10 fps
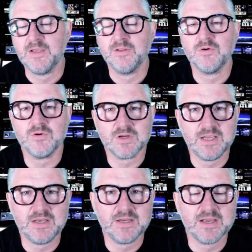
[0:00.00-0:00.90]
Hawke
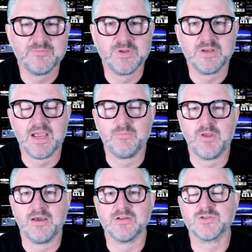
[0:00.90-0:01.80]
Keating government came
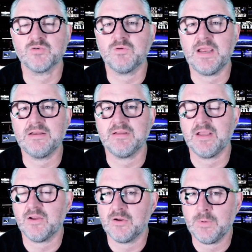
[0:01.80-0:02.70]
out as great
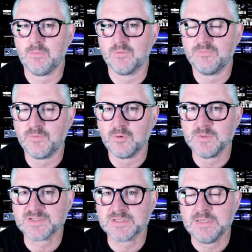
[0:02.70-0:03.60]
economic
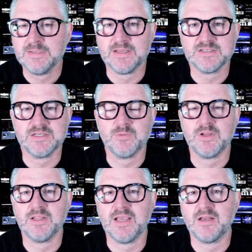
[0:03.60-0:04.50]
reformers. They
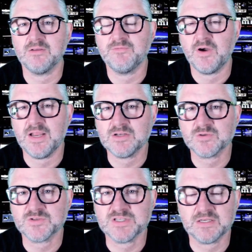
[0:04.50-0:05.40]
deregulated the financial
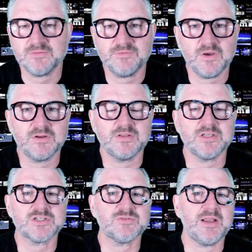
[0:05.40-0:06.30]
sector, floated the
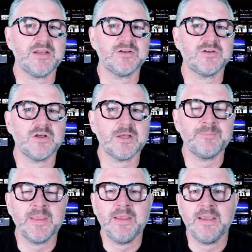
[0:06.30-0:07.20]
Australian dollar,
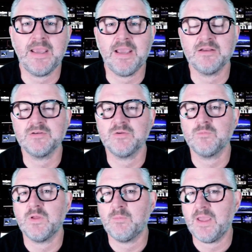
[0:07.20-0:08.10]
and
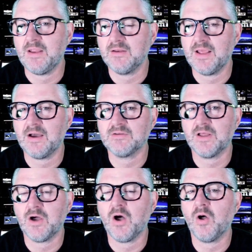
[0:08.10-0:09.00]
handed out
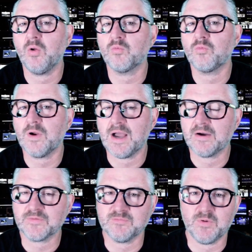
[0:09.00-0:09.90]
a whole
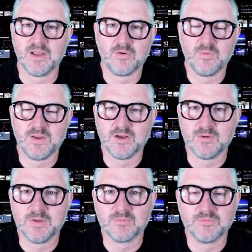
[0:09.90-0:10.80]
raft of
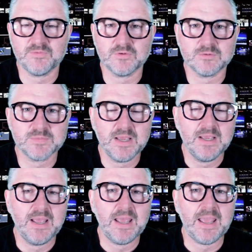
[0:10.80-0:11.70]
microeconomic reform
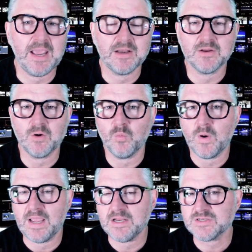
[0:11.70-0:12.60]
and
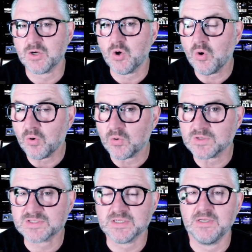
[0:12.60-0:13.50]
wage
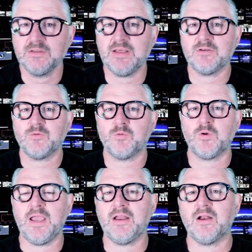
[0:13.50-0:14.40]
accords that
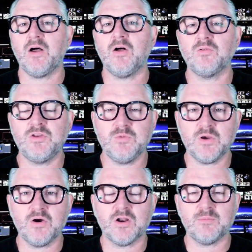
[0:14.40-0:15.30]
created a whole new
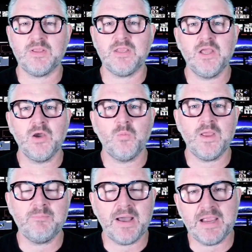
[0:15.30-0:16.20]
economy where
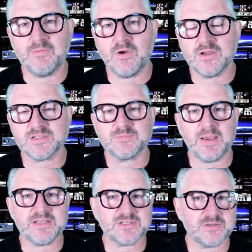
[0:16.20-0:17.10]
pay rises
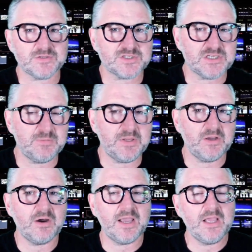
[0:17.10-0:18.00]
based on
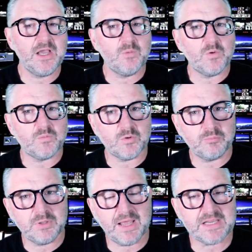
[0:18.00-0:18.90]
CPI were
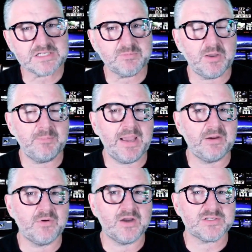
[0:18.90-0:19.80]
replaced by pay
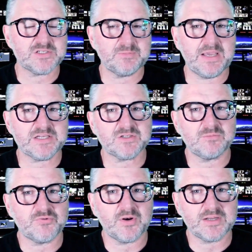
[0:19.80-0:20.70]
rises based on
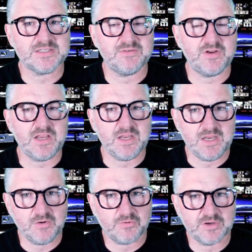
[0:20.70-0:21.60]
productivity
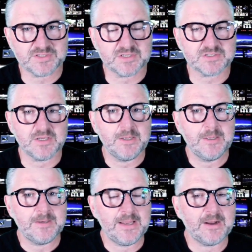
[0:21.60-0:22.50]
increases.
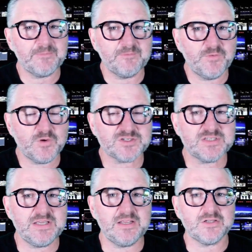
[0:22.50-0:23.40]
Now, the first
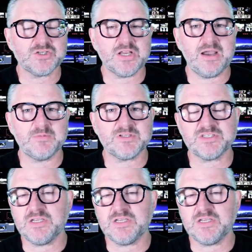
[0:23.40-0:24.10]
thing that Chalmers did